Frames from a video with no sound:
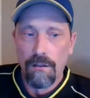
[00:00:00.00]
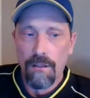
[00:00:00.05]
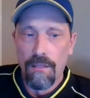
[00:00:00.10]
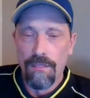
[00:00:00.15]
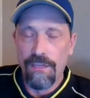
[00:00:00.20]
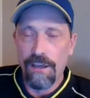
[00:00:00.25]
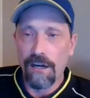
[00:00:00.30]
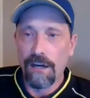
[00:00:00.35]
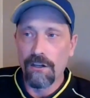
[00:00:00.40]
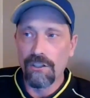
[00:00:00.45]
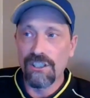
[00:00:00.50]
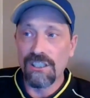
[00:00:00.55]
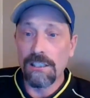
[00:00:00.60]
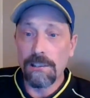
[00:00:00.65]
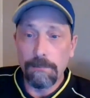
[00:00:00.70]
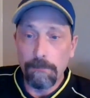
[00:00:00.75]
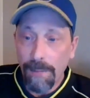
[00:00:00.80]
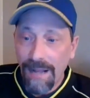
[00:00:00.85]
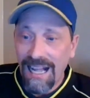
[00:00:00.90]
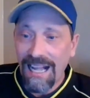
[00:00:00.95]
They're
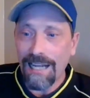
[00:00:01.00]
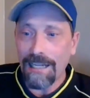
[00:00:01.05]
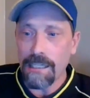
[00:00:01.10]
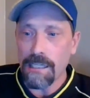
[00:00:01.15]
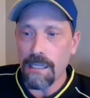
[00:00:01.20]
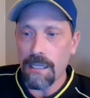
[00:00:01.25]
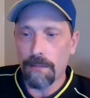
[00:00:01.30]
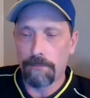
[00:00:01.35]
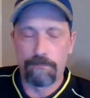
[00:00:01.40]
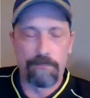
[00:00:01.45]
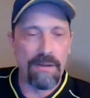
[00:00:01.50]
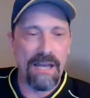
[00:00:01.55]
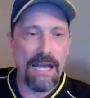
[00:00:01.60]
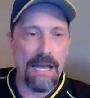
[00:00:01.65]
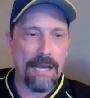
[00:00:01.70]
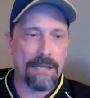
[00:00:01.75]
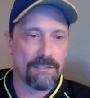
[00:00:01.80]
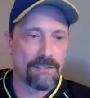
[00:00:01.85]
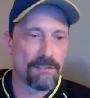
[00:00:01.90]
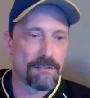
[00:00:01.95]
spotty at
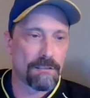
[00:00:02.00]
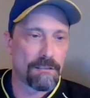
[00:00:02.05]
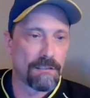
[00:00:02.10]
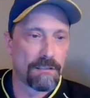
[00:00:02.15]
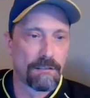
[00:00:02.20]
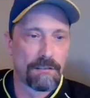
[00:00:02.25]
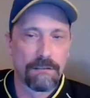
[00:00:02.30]
best.